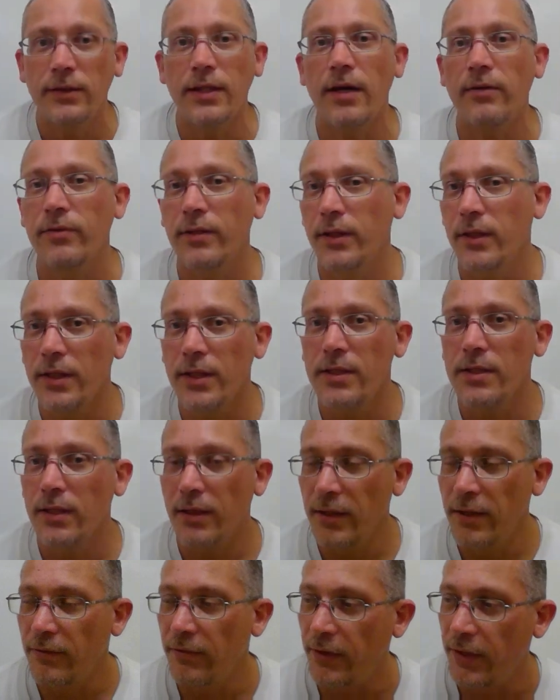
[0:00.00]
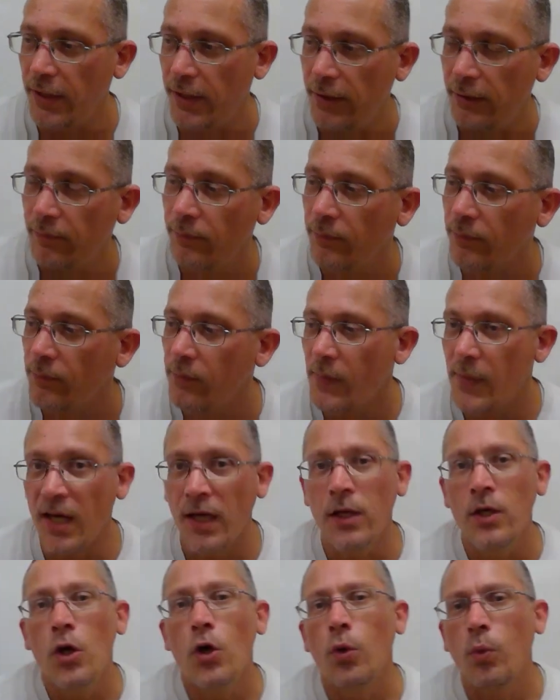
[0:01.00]
definitely significant.
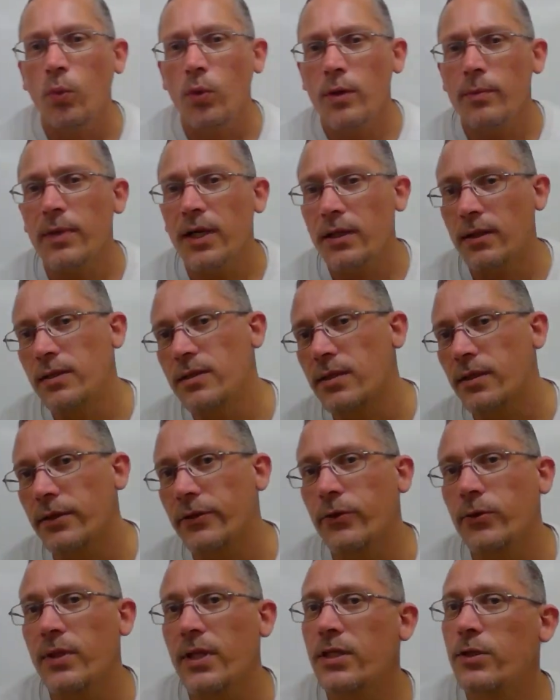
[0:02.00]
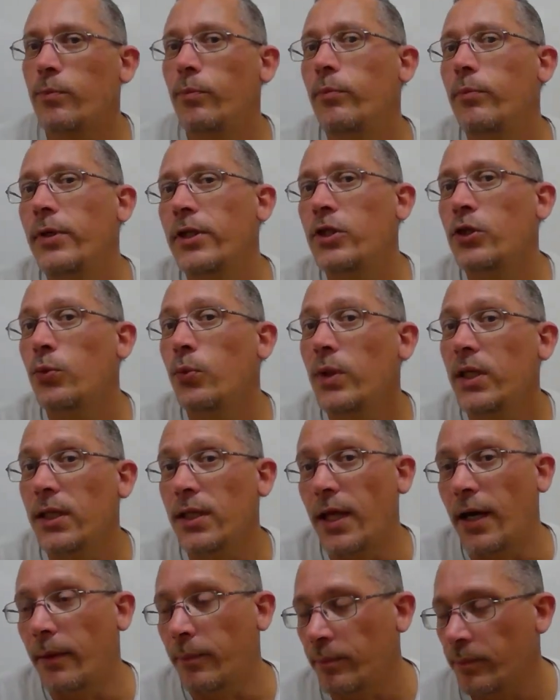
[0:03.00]
Okay, what about the 0 that's
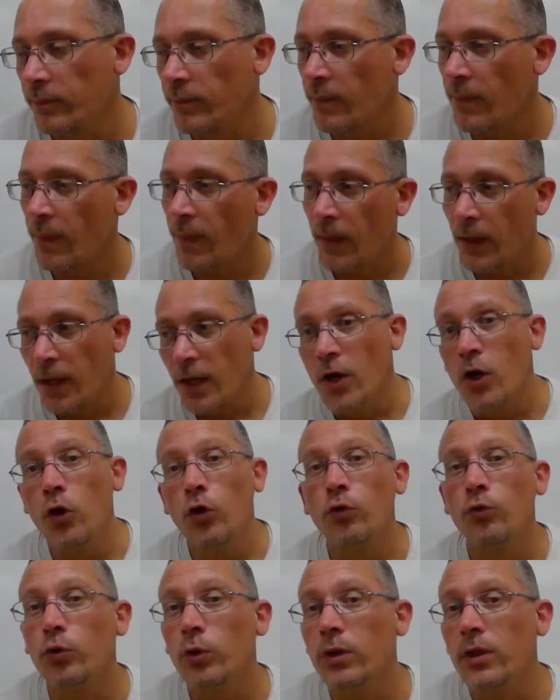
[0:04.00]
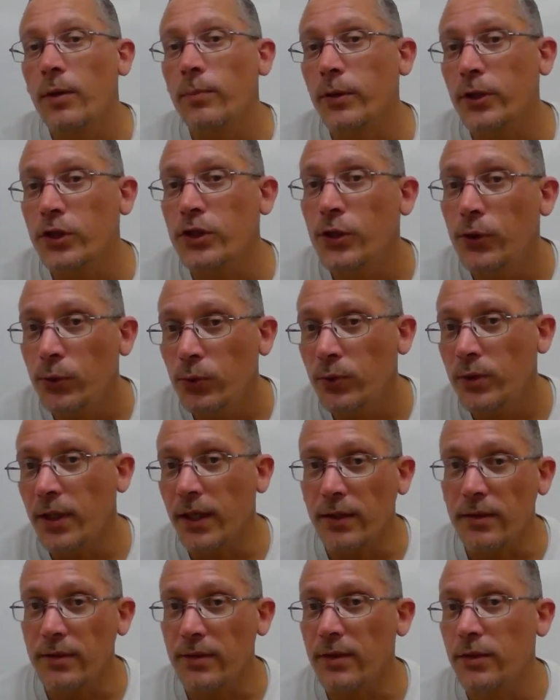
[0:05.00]
between them? Rule number 2
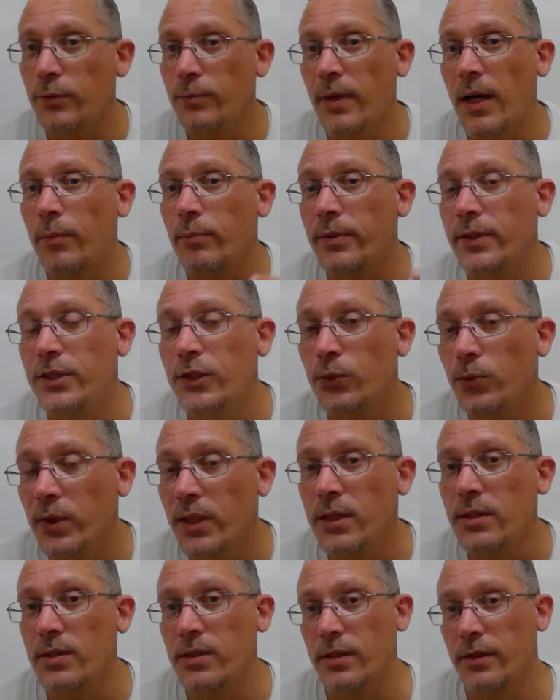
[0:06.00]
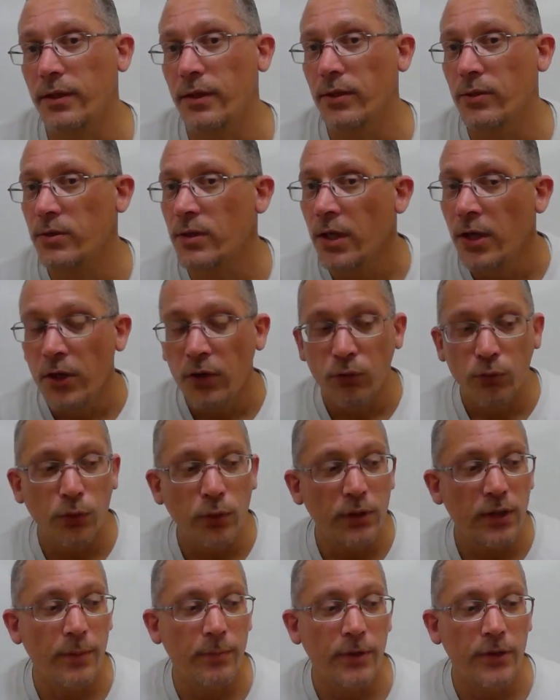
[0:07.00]
tells us about between zeros.
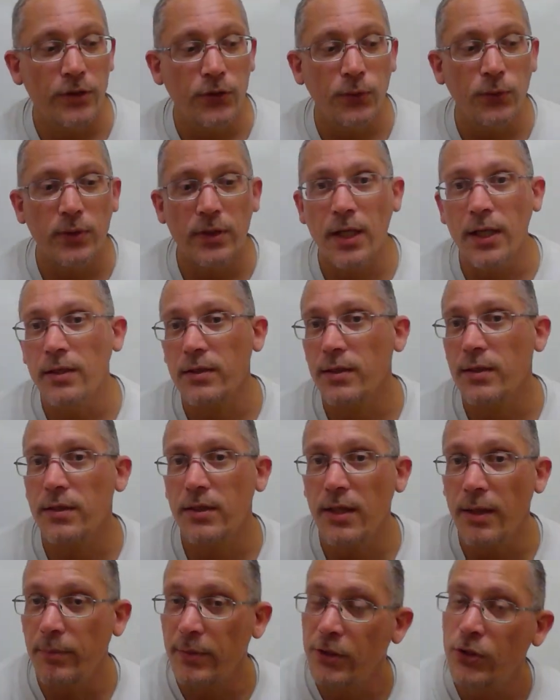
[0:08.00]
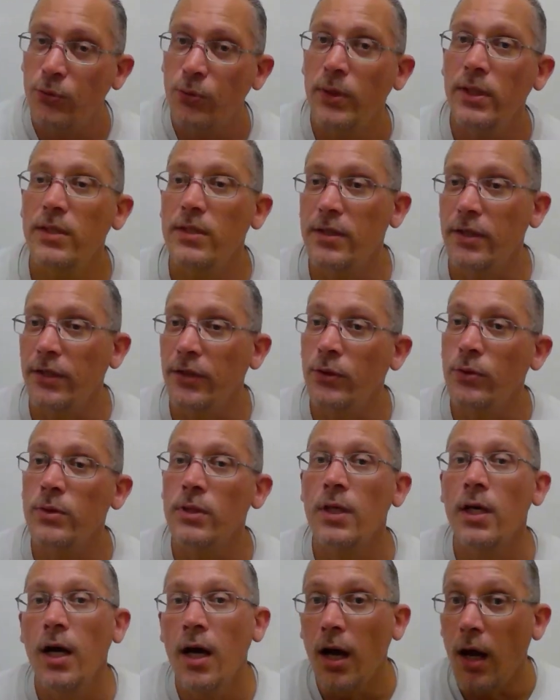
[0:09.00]
Rule number 2 tells us that between
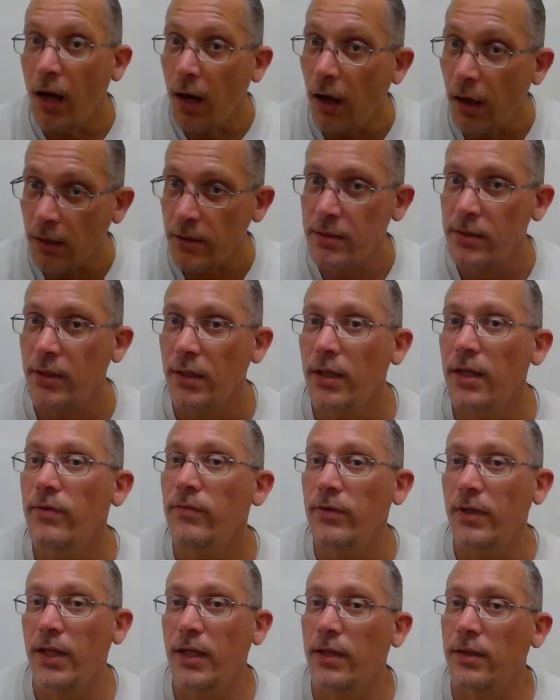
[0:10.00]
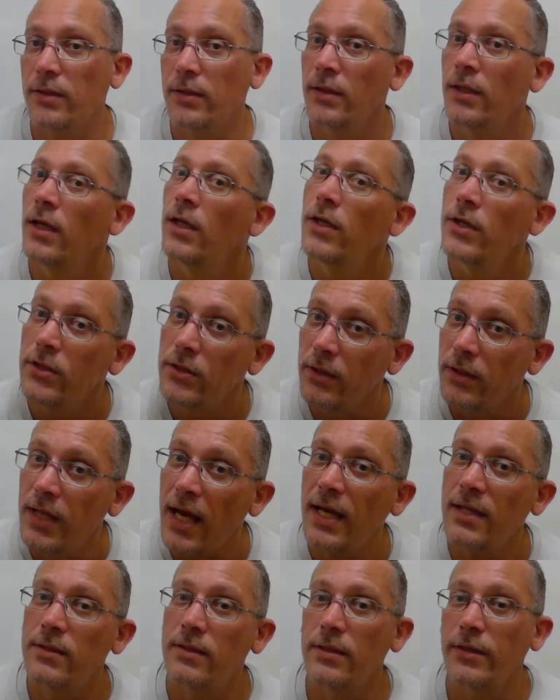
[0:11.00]
zeros are significant. So
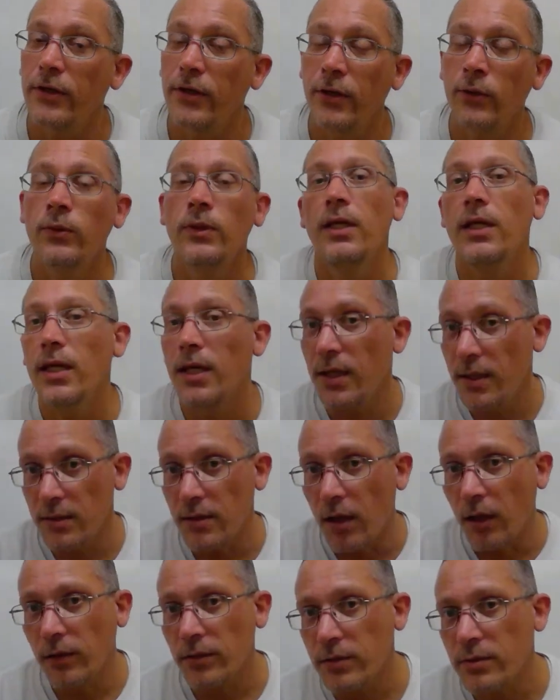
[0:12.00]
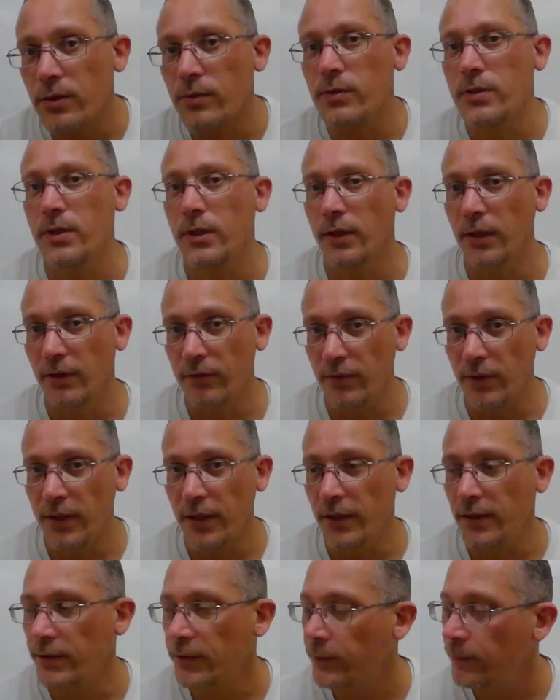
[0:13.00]
that 0 is also
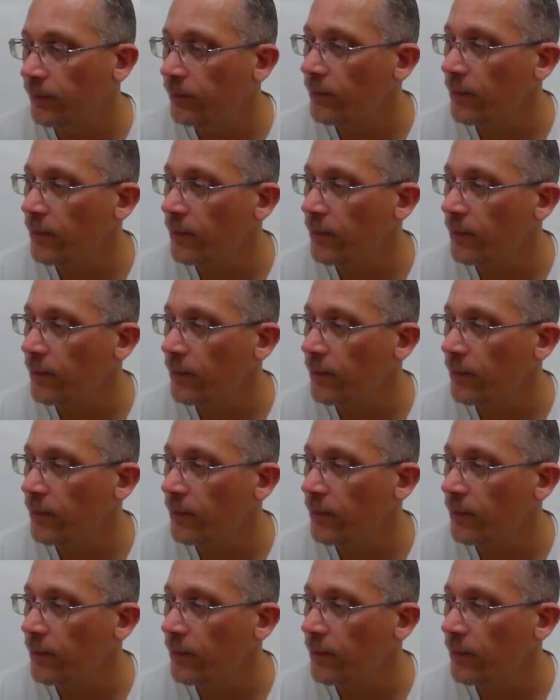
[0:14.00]
significant.